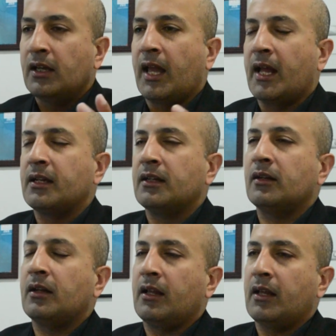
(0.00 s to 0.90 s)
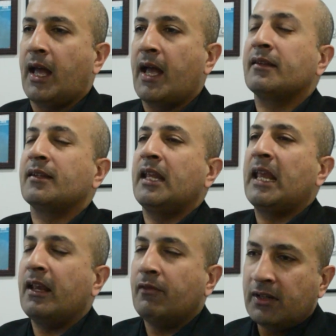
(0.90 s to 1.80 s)
and as an
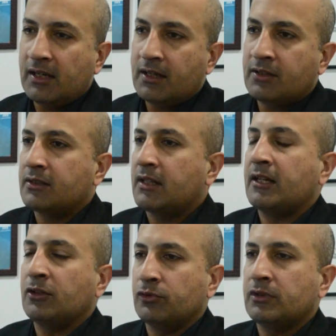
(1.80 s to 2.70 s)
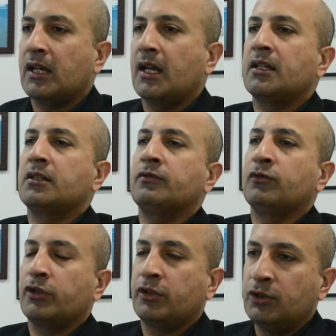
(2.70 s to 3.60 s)
aviation enthusiast,
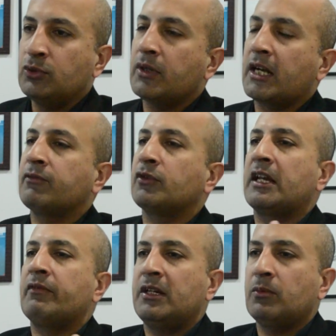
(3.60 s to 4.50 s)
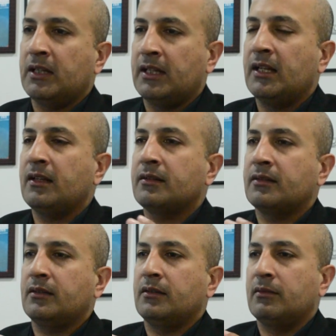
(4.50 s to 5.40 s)
for you and for everyone else,